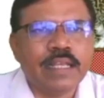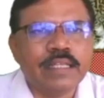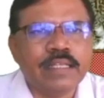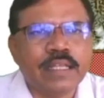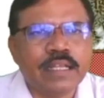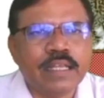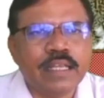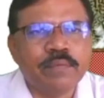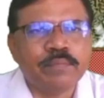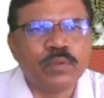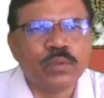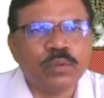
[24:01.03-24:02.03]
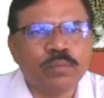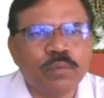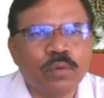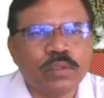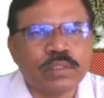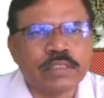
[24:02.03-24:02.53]
here F2
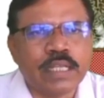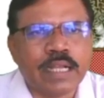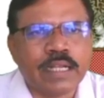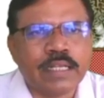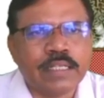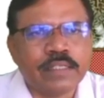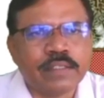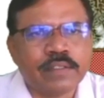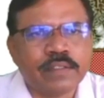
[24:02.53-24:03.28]
force acting.